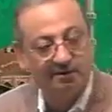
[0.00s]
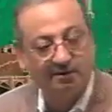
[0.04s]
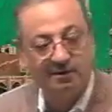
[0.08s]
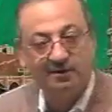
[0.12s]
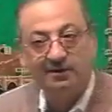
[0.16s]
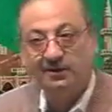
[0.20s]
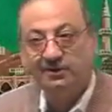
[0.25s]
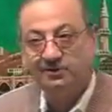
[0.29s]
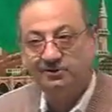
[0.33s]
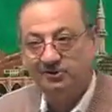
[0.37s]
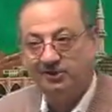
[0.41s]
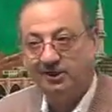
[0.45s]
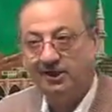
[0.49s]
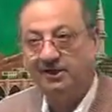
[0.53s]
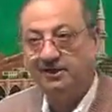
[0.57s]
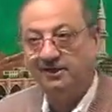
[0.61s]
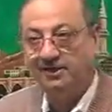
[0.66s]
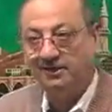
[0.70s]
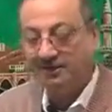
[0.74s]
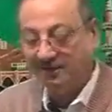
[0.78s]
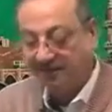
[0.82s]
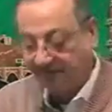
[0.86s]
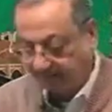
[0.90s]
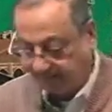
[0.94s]
study it
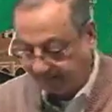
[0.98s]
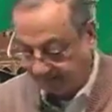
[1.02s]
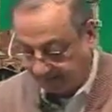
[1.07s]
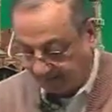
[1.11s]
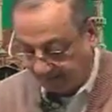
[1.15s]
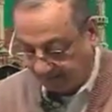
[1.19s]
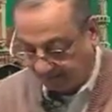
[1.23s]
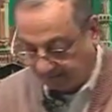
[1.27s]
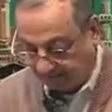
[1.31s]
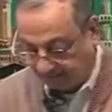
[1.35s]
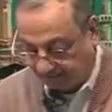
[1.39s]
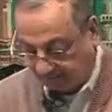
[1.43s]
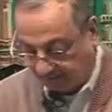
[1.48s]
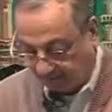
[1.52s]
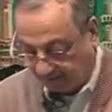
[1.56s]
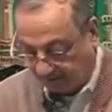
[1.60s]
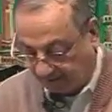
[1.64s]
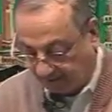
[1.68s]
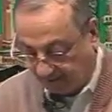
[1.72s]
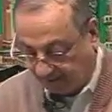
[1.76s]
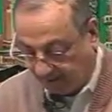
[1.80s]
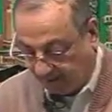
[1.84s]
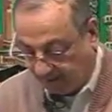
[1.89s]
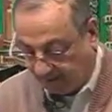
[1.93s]
in detail, inshallah.
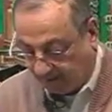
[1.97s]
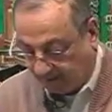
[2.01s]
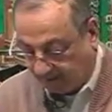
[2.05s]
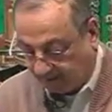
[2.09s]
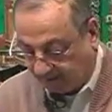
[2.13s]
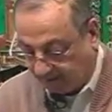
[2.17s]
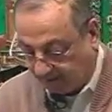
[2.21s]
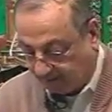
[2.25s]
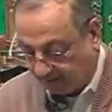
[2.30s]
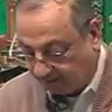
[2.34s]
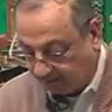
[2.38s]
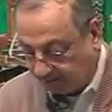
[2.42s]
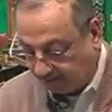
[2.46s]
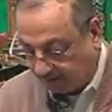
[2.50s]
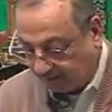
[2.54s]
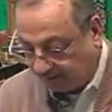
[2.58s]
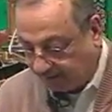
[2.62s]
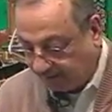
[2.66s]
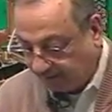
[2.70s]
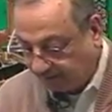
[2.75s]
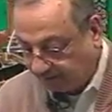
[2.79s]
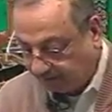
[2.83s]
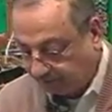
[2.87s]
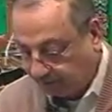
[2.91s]
The
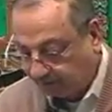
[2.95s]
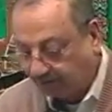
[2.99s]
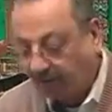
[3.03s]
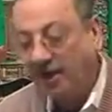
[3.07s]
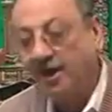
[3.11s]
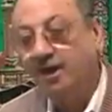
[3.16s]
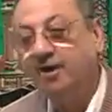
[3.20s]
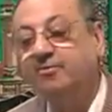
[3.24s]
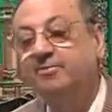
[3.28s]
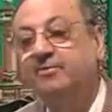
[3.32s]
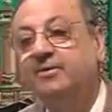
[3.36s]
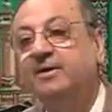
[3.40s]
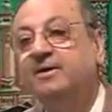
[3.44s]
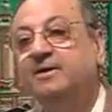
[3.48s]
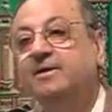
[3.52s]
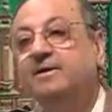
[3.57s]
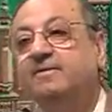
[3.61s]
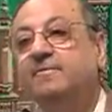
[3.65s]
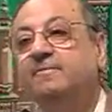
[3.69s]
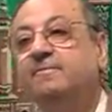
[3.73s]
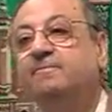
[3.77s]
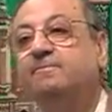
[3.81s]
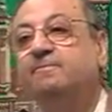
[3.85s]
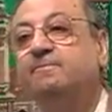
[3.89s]
mudari'a should have been
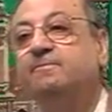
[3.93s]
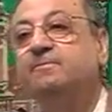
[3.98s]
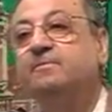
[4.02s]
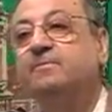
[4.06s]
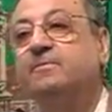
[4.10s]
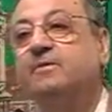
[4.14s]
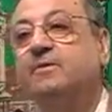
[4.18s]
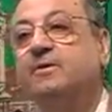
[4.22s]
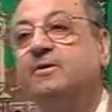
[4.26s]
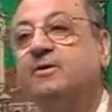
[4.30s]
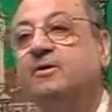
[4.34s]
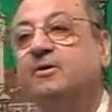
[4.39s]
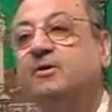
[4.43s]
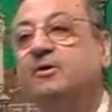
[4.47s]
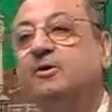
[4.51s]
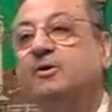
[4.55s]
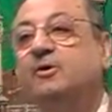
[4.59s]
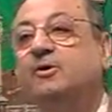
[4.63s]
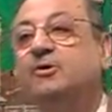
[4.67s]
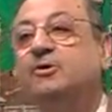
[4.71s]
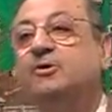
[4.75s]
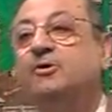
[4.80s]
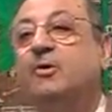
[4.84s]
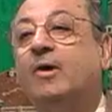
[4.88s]

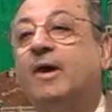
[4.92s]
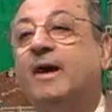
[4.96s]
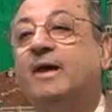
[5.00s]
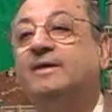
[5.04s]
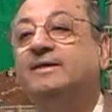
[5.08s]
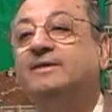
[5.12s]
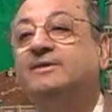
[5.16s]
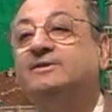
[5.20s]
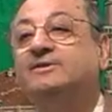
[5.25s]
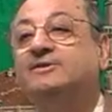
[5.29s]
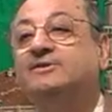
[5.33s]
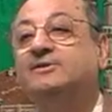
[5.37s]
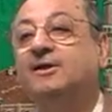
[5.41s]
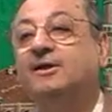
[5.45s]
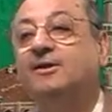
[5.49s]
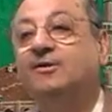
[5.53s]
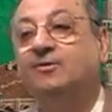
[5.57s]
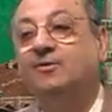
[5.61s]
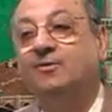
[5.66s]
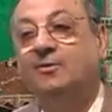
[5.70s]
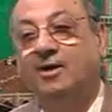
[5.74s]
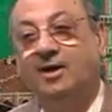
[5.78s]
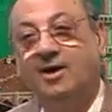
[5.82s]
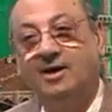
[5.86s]

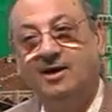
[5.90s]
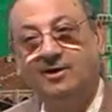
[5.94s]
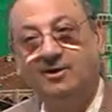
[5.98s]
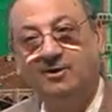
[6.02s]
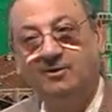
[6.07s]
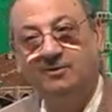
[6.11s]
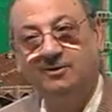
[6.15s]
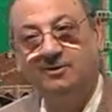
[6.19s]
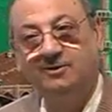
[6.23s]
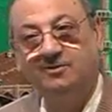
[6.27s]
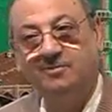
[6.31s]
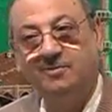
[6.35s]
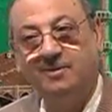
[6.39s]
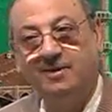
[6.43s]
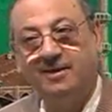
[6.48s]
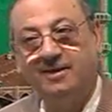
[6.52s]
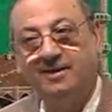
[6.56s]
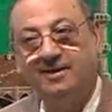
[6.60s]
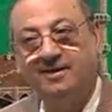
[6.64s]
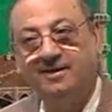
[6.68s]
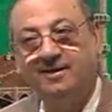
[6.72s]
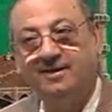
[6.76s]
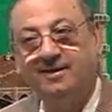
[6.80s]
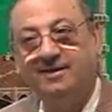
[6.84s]
yu'anzilu. Are you with me?
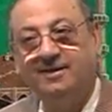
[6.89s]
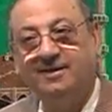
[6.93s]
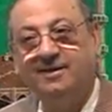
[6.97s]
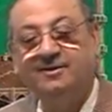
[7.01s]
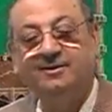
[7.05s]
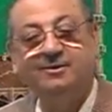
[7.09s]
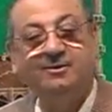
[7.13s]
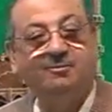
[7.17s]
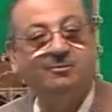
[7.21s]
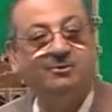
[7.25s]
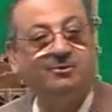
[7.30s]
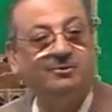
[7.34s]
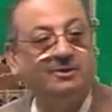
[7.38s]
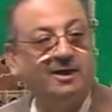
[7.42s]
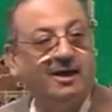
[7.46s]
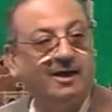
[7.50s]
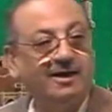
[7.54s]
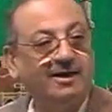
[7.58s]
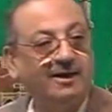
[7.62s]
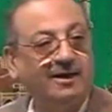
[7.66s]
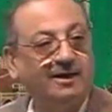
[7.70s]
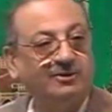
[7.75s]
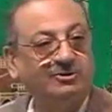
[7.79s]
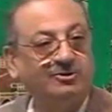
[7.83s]
The
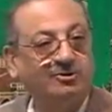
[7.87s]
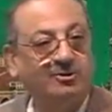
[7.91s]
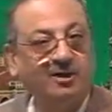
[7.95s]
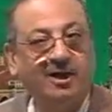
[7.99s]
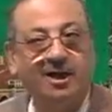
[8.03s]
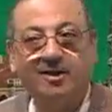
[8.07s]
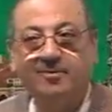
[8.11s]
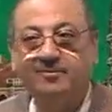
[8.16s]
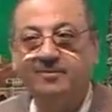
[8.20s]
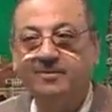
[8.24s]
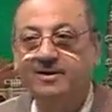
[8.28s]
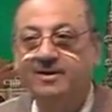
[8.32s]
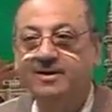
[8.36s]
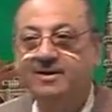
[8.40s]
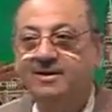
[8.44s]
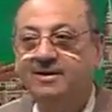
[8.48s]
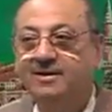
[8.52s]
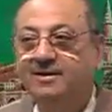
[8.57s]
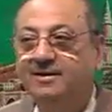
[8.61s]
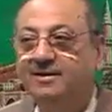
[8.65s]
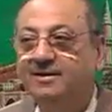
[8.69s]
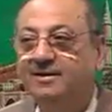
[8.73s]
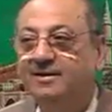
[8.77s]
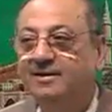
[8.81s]
mudari'a should have
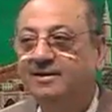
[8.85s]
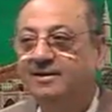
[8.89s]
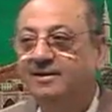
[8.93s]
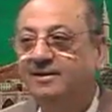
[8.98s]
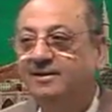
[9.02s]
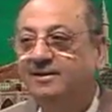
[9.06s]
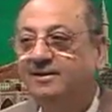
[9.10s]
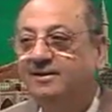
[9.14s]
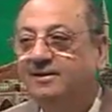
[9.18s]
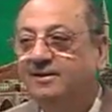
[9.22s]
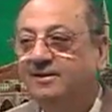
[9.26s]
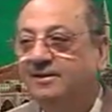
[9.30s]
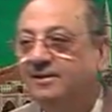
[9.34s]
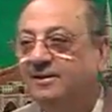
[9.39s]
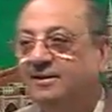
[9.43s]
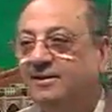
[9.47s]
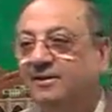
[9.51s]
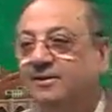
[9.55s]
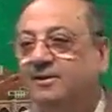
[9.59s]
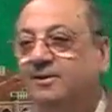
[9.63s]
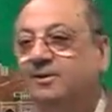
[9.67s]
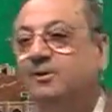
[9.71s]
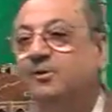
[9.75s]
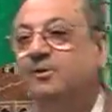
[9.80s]
been
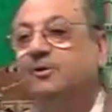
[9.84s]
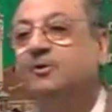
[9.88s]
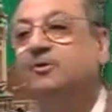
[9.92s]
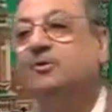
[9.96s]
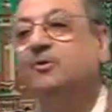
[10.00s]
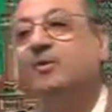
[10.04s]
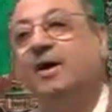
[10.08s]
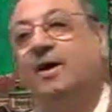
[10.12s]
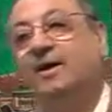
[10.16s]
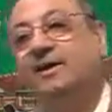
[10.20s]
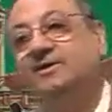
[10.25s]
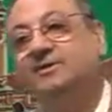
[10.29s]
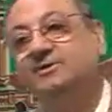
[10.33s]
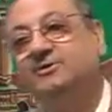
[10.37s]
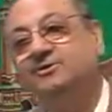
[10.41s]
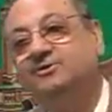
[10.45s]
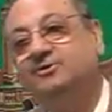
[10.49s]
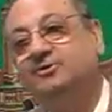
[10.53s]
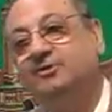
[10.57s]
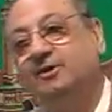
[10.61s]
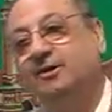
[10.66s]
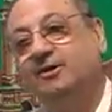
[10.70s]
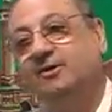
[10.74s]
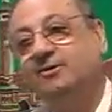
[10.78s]

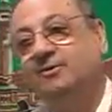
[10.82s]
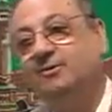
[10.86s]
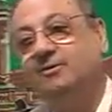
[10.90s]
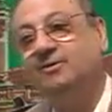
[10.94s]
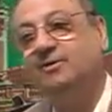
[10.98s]
yu'anzilu.